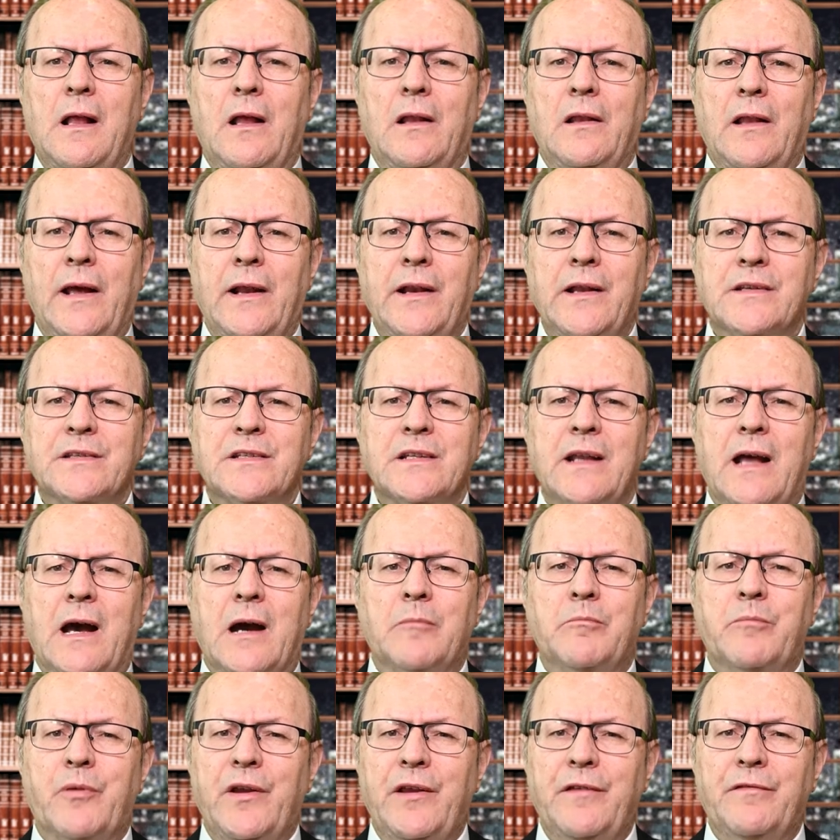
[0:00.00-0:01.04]
let us now
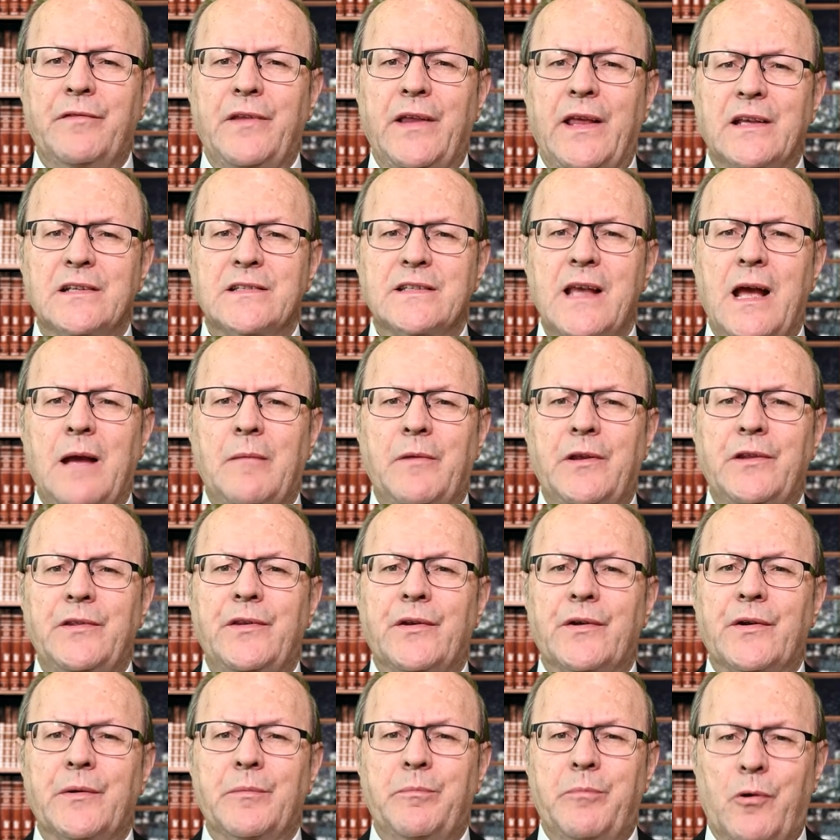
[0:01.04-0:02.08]
briefly examine
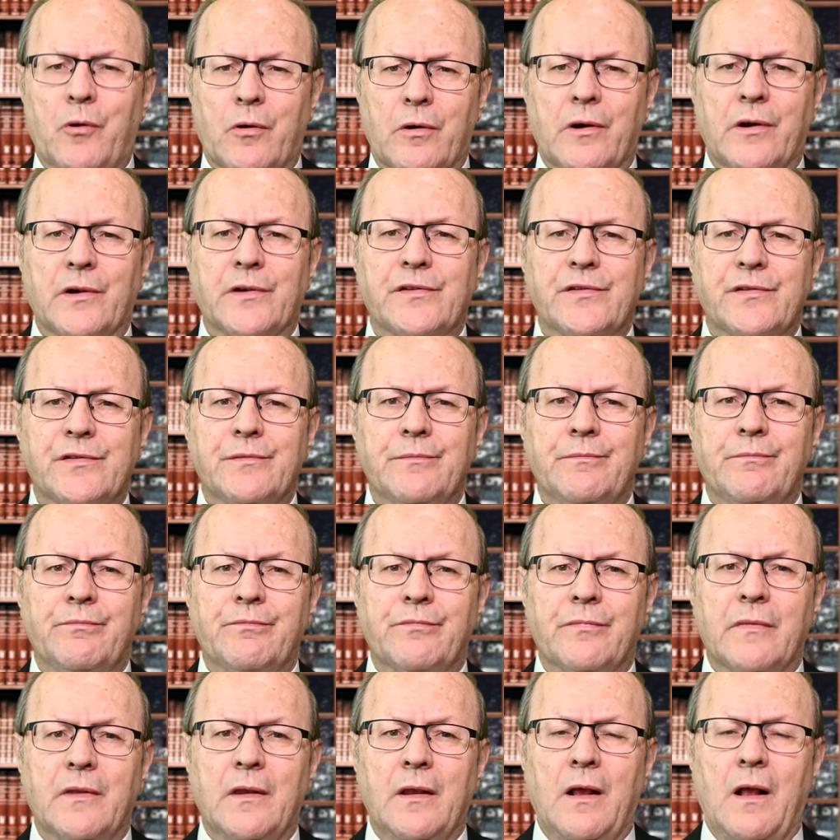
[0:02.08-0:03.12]
the reporters.
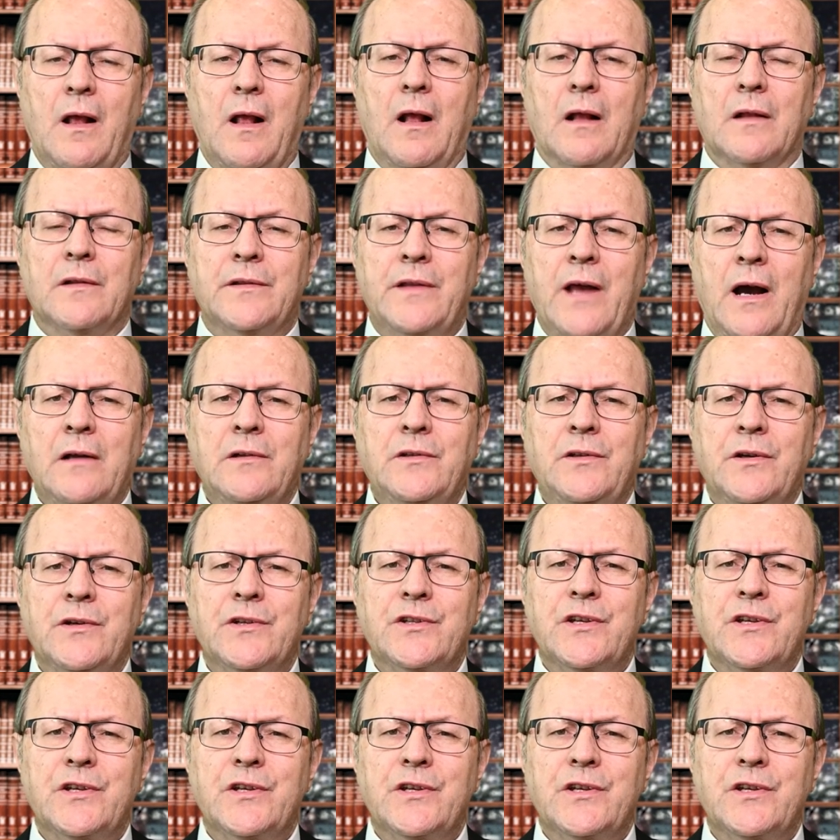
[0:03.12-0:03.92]
Dr.